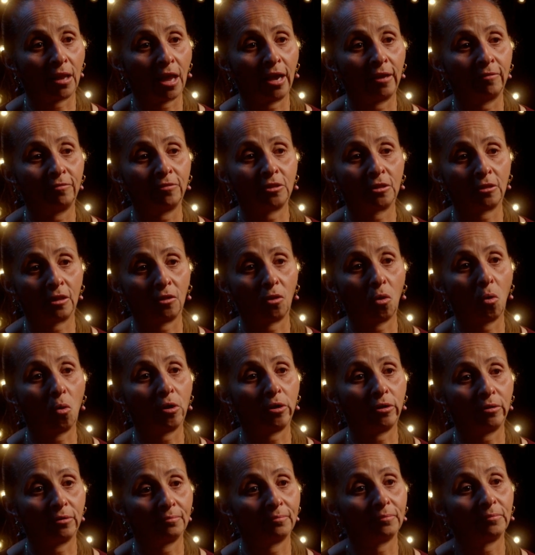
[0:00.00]
my life to the
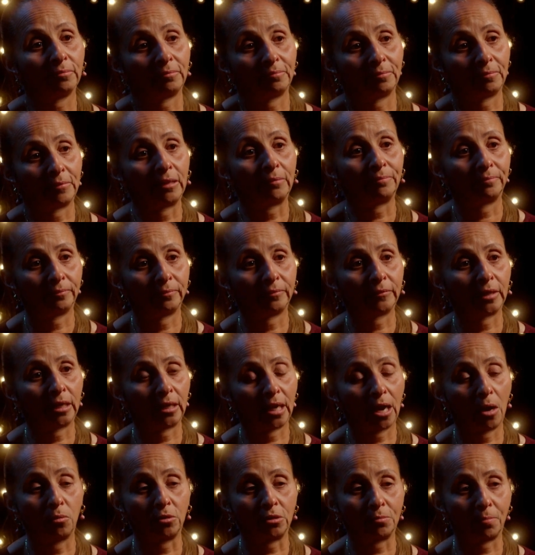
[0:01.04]
Lord,
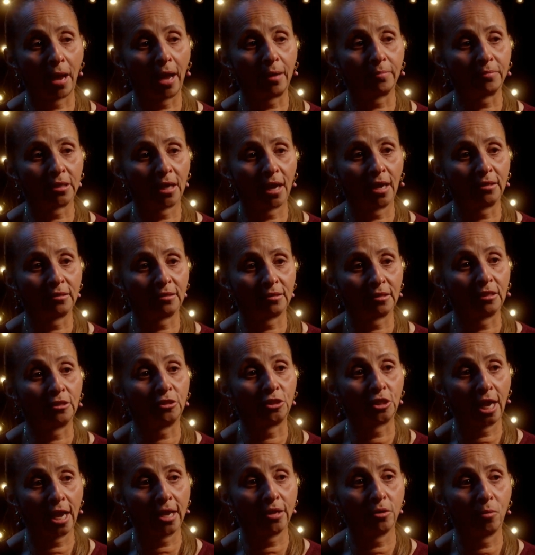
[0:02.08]
and I was baptized
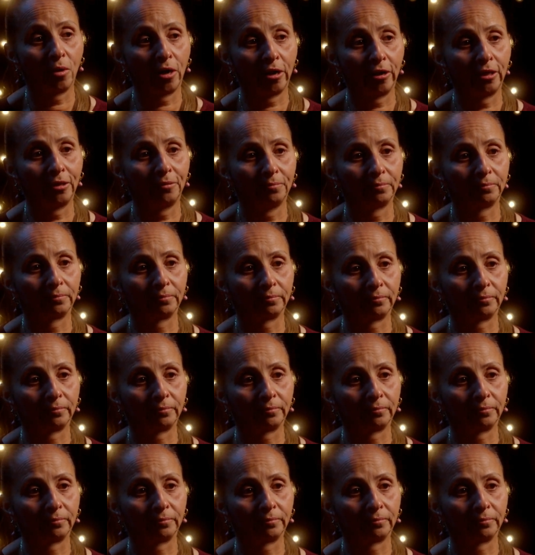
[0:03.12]
in January.